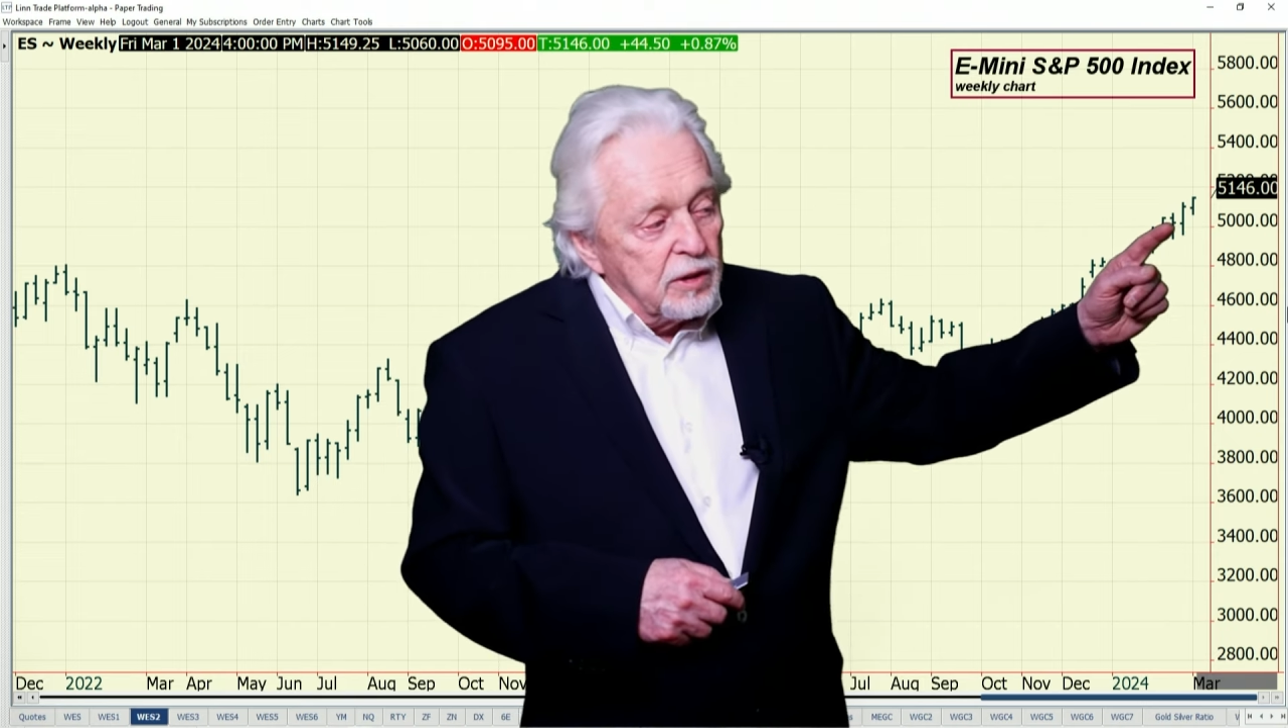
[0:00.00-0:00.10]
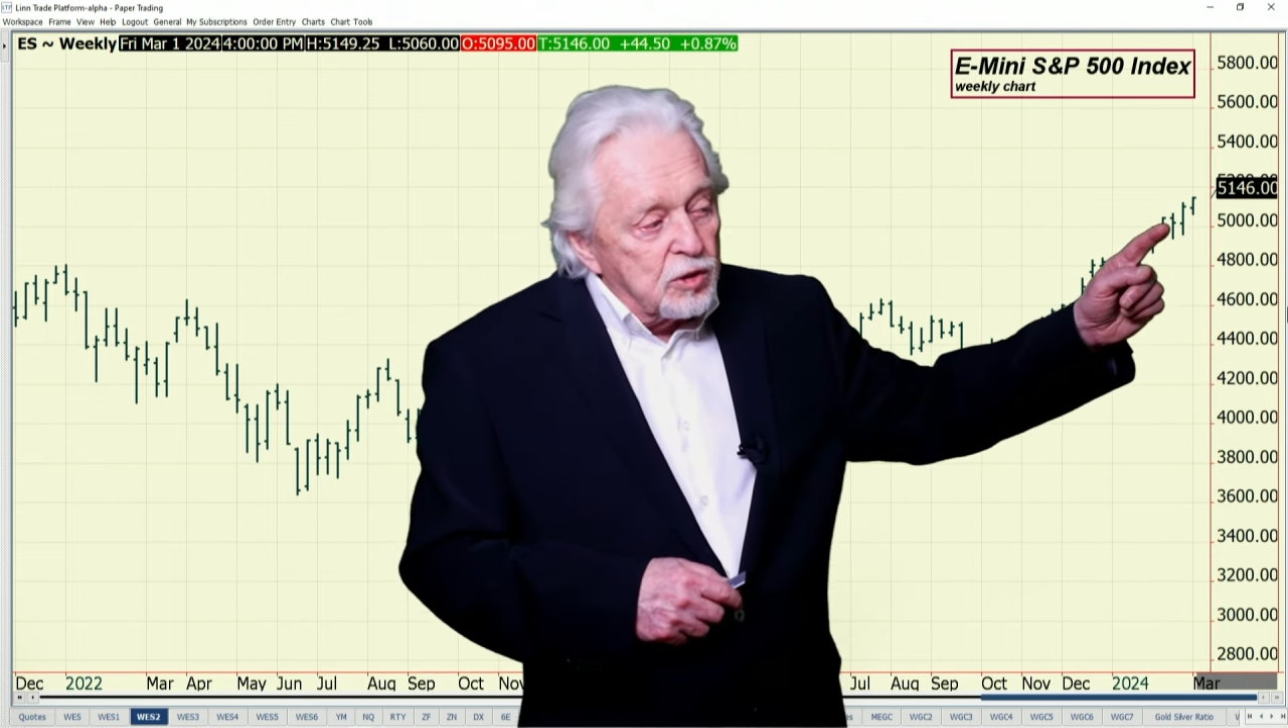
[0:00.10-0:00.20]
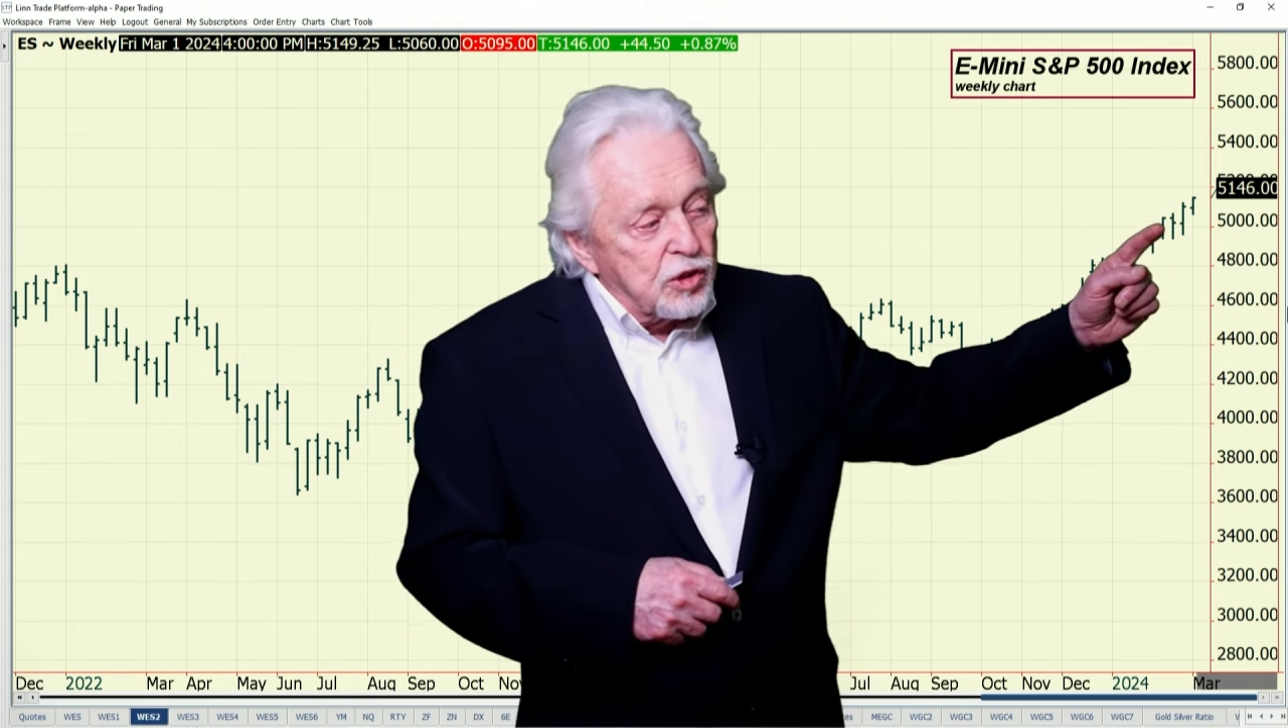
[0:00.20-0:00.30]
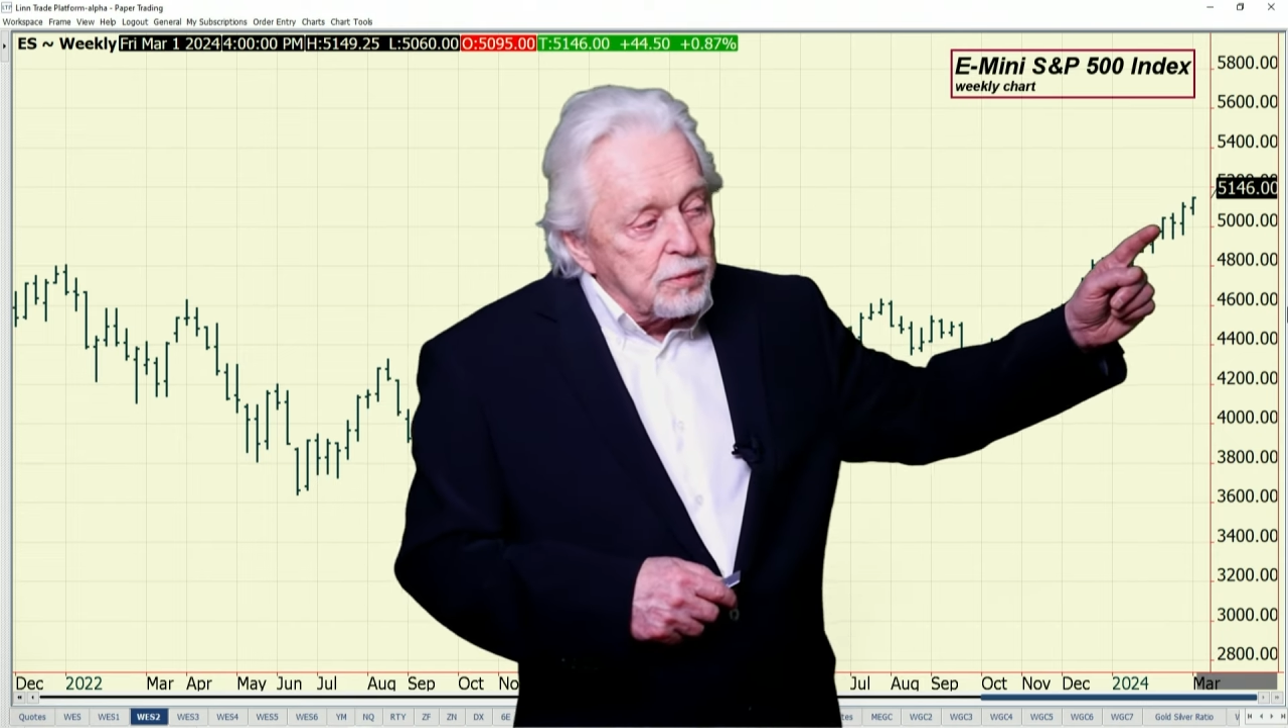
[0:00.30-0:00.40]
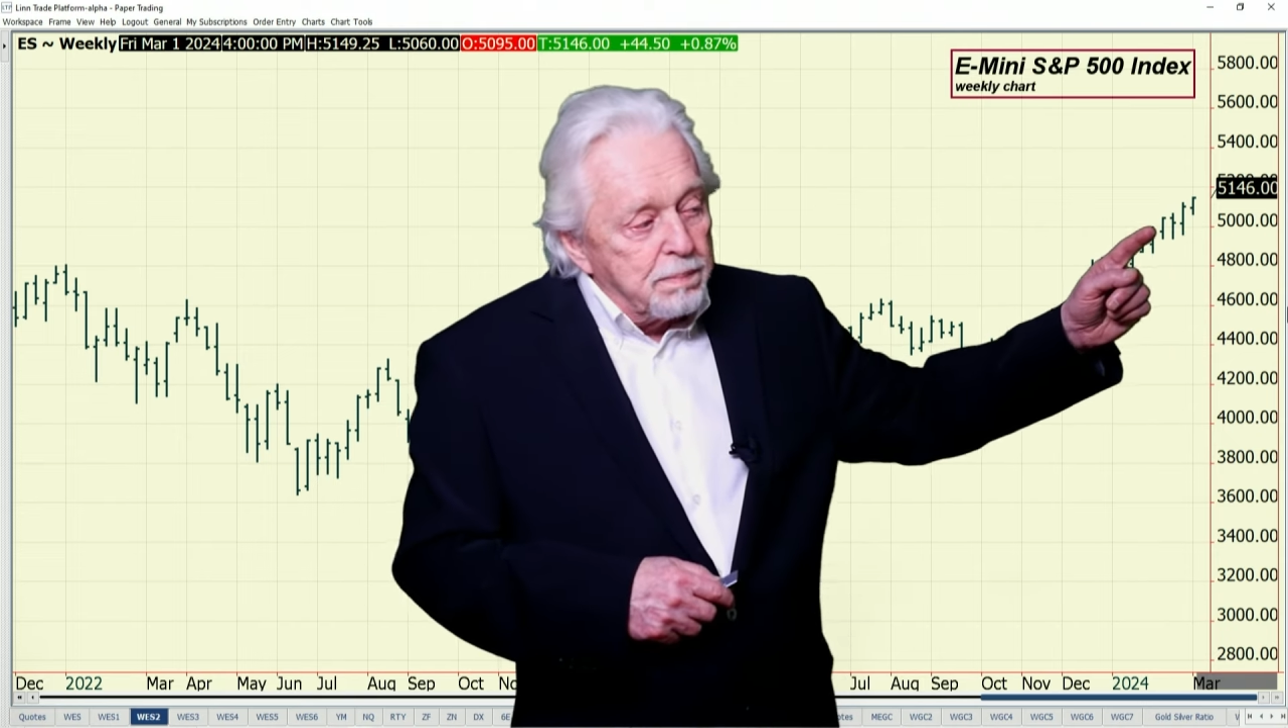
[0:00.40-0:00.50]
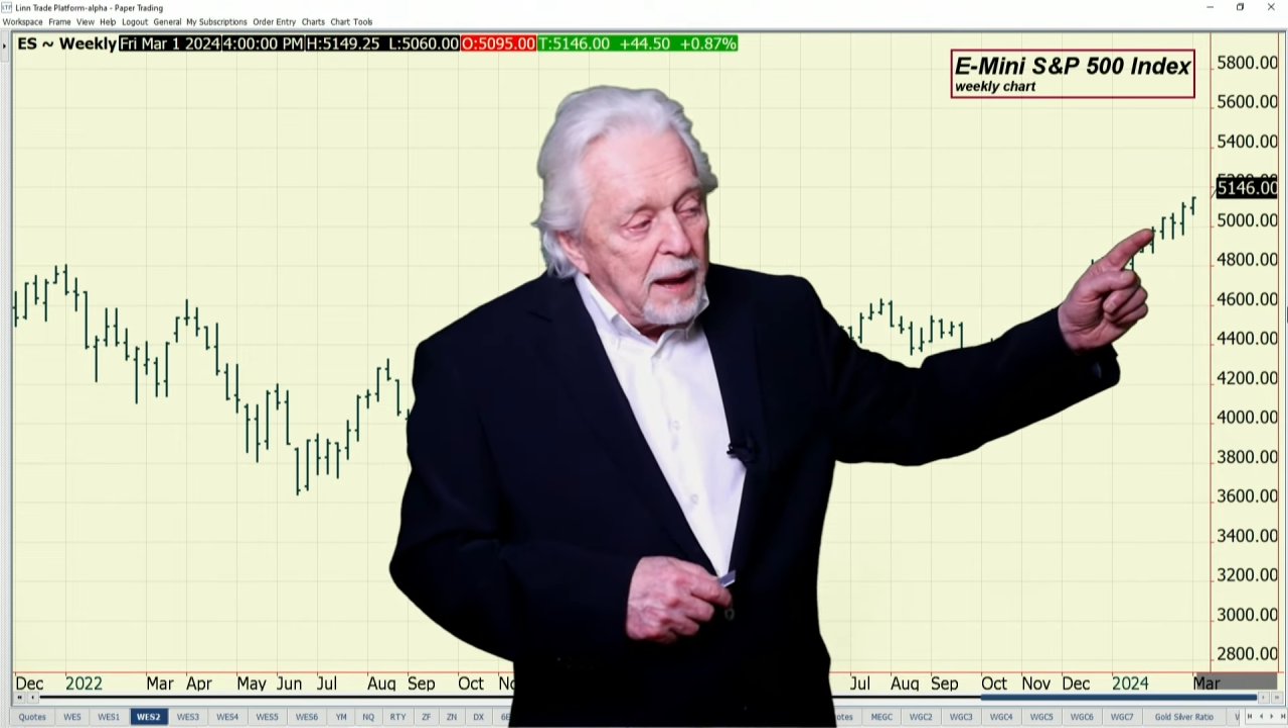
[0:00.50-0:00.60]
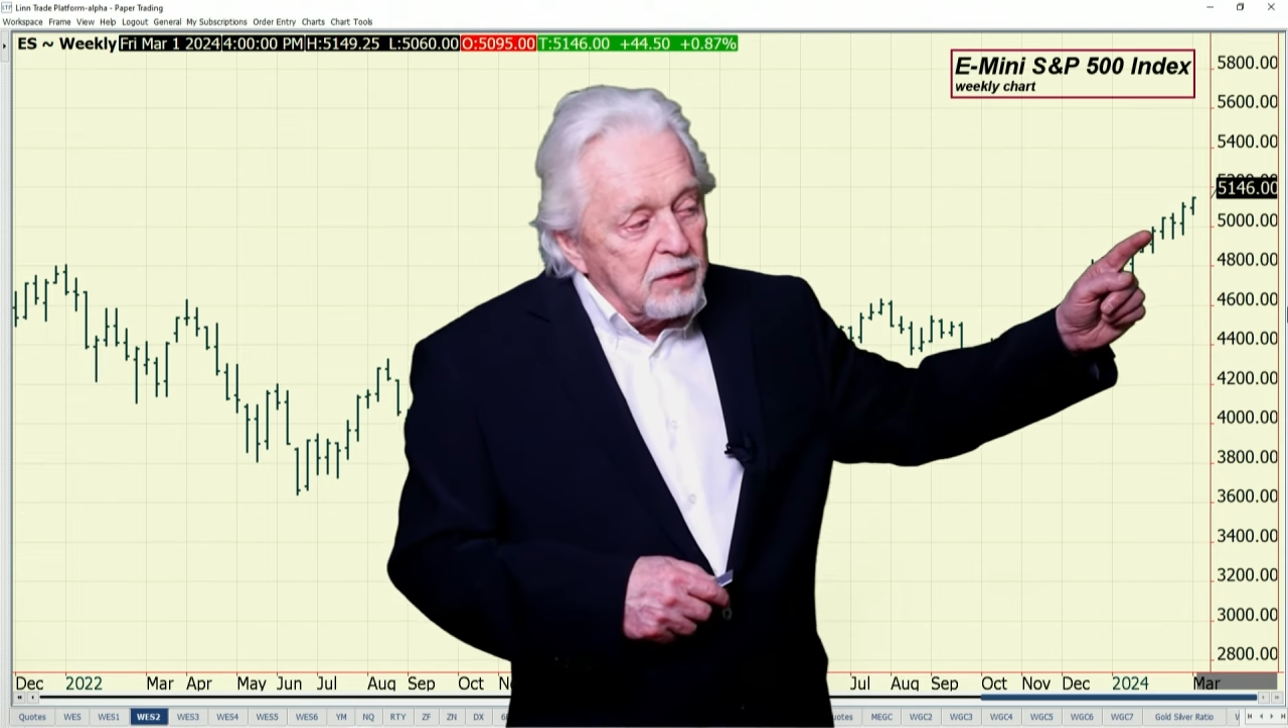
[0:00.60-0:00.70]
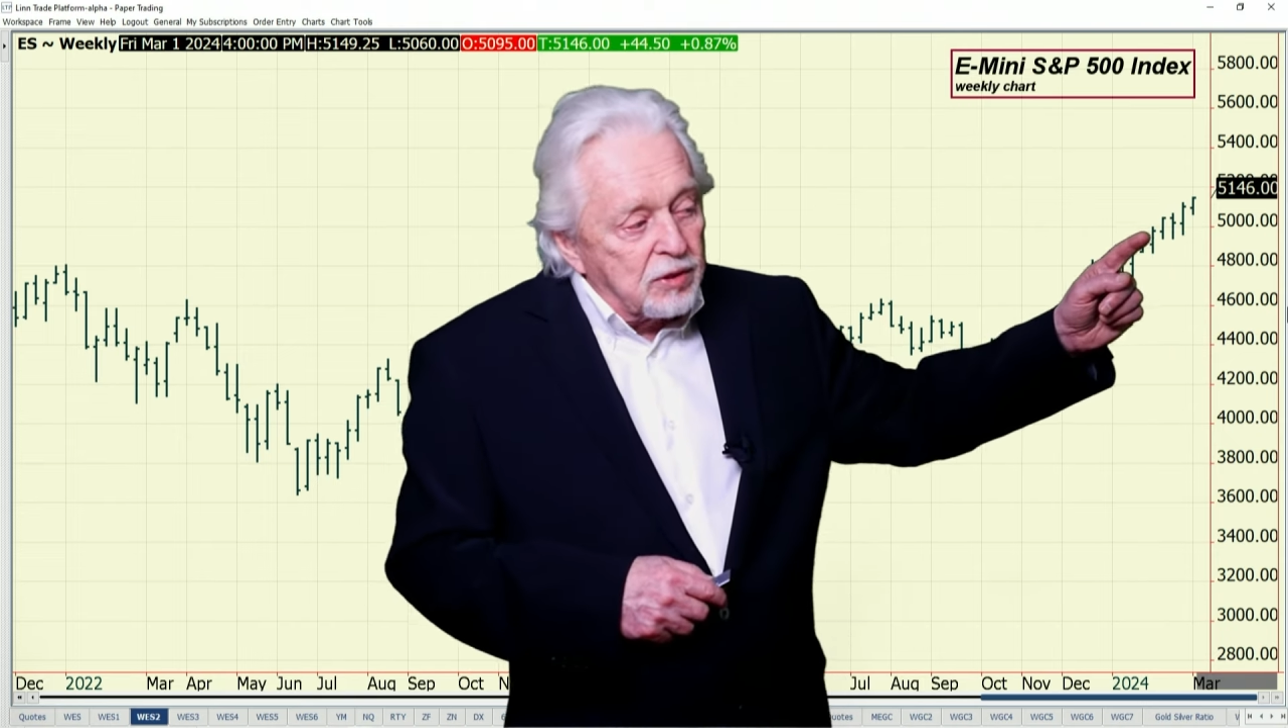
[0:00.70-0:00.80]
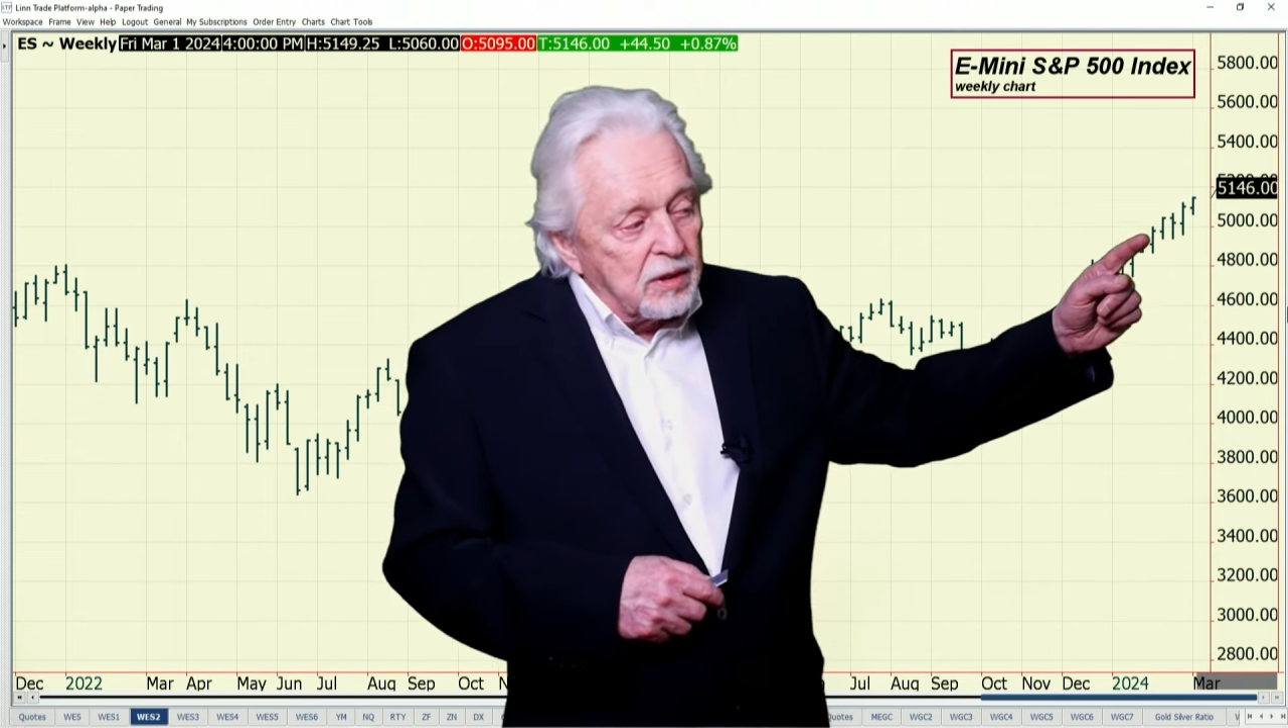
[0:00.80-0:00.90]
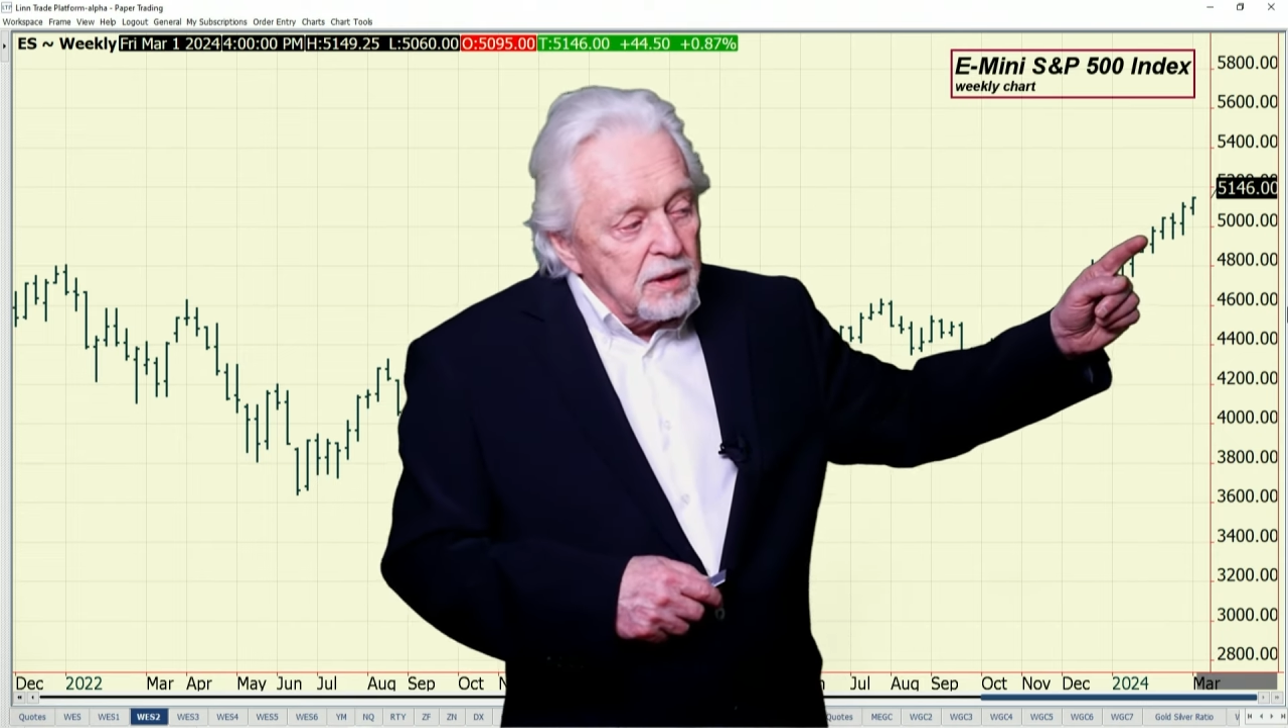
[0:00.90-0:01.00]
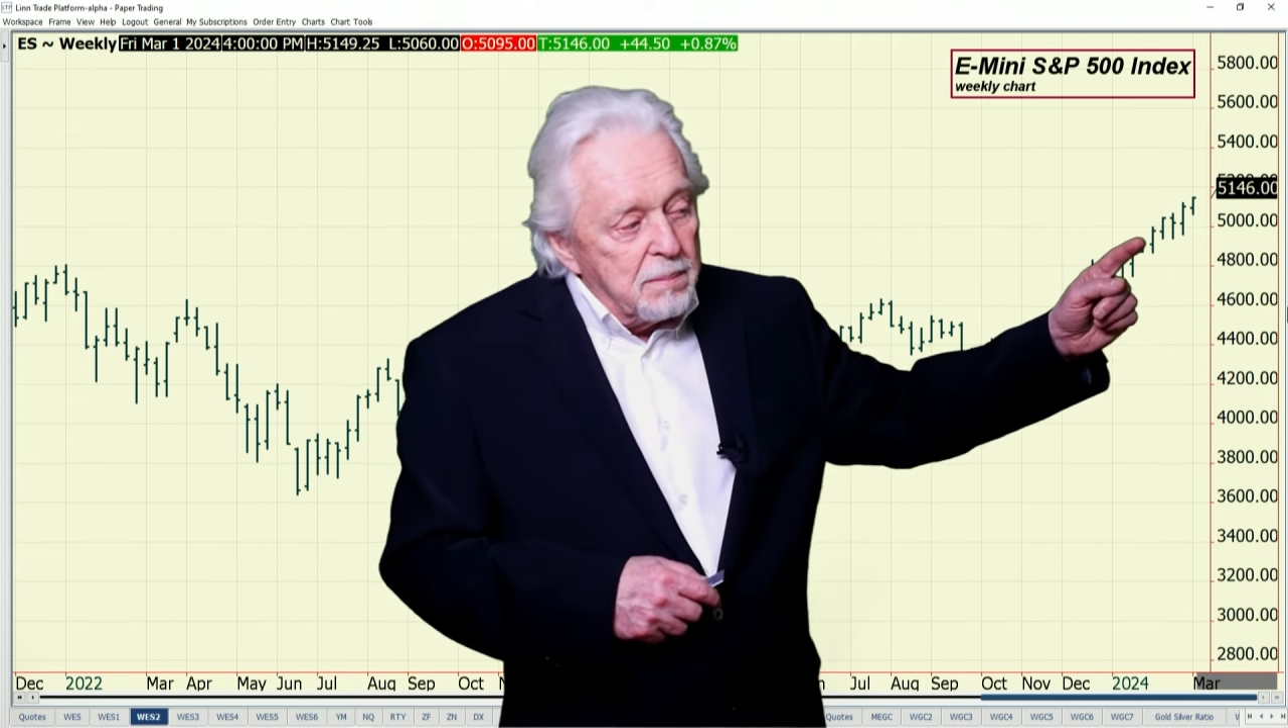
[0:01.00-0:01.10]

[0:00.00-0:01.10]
you're just basically